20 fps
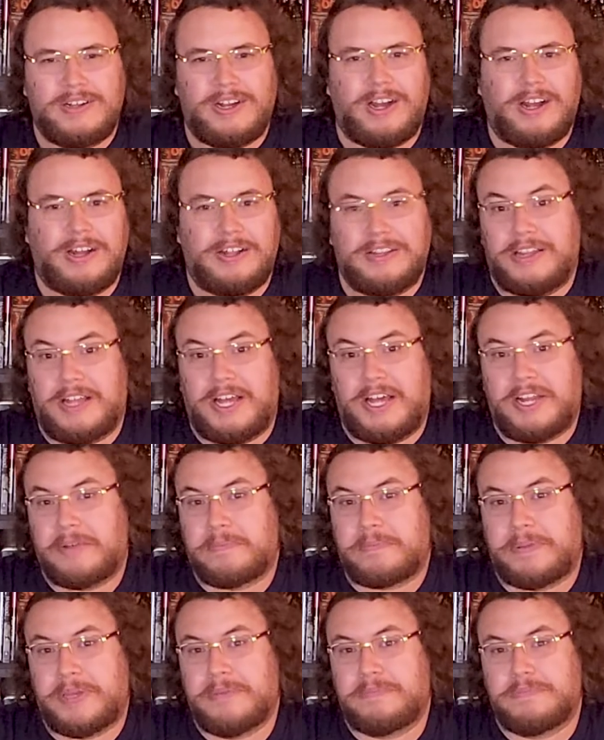a lot
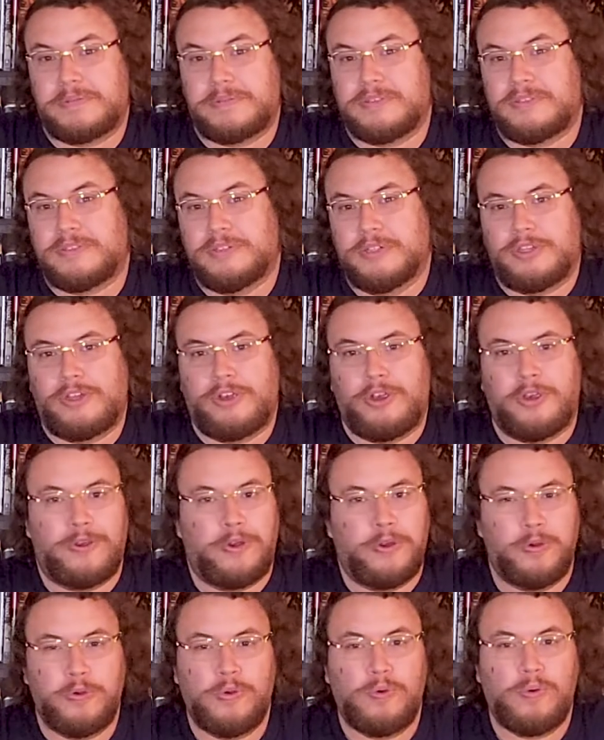of people
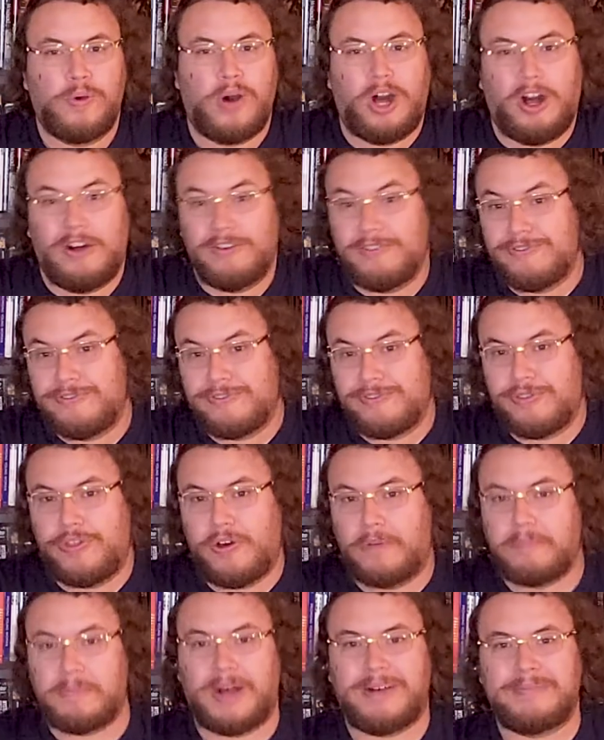knew of
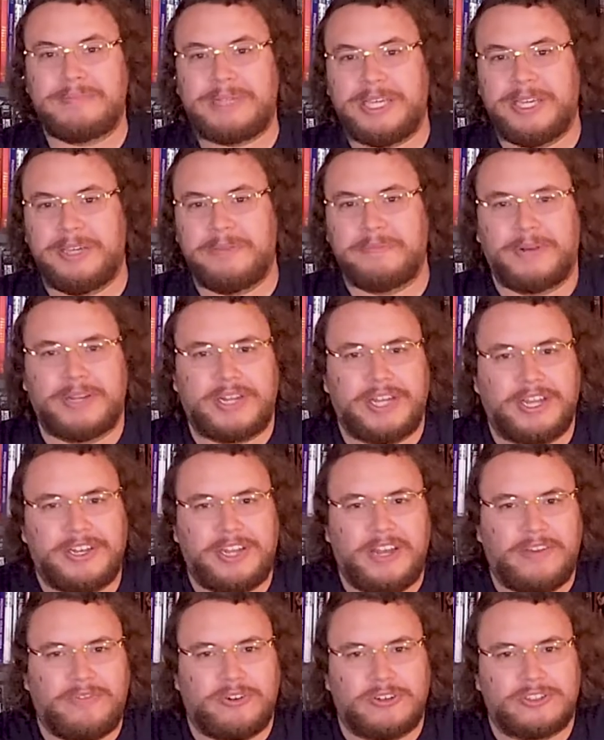The Mummy, but
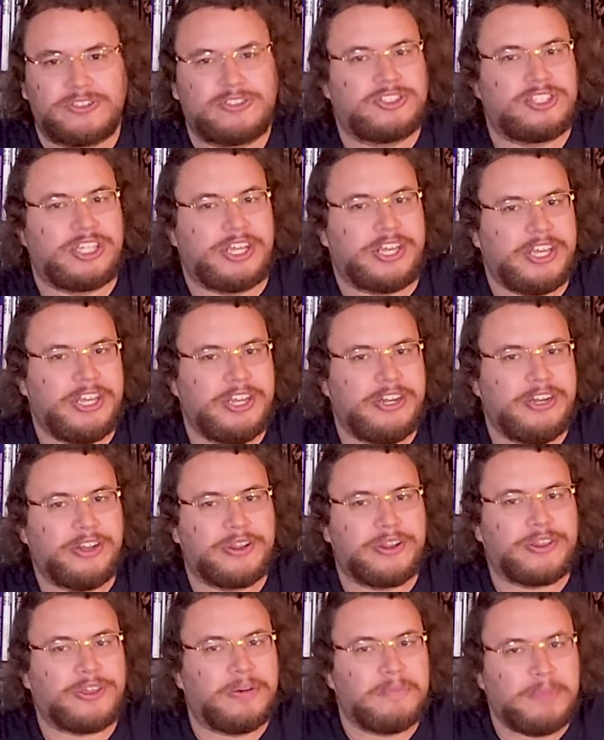had never
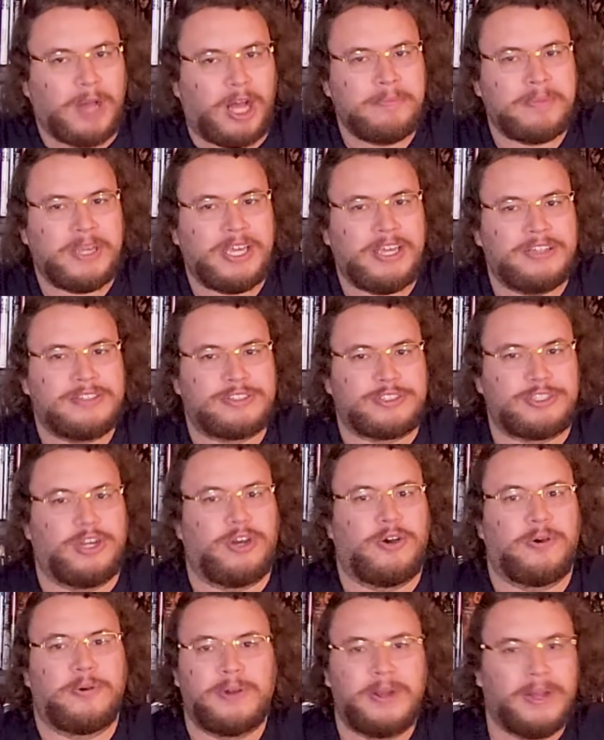seen The Mummy,
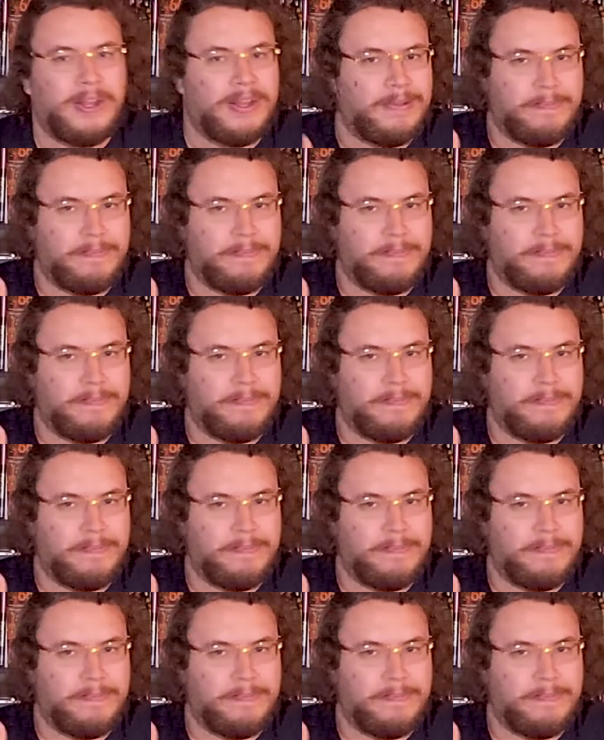so